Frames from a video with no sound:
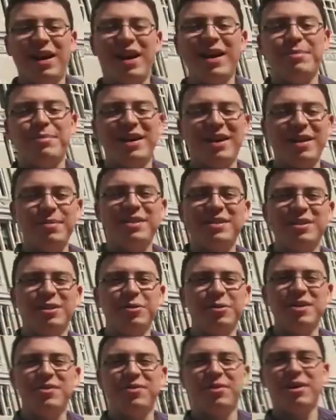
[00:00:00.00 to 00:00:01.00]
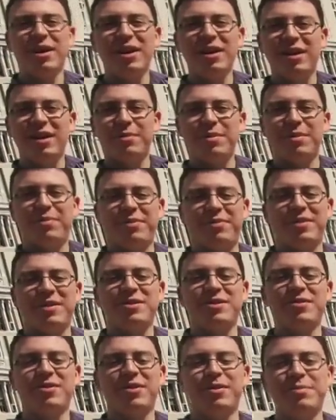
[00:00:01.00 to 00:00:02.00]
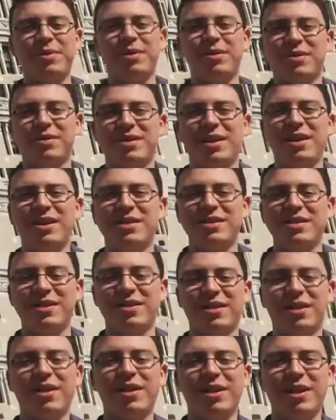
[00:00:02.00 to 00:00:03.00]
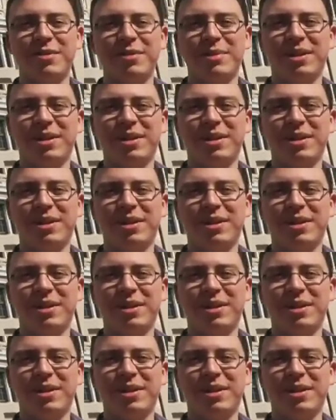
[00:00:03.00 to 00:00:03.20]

hi, my name is Luis von Ahn, and I'm a professor of computer science here at Carnegie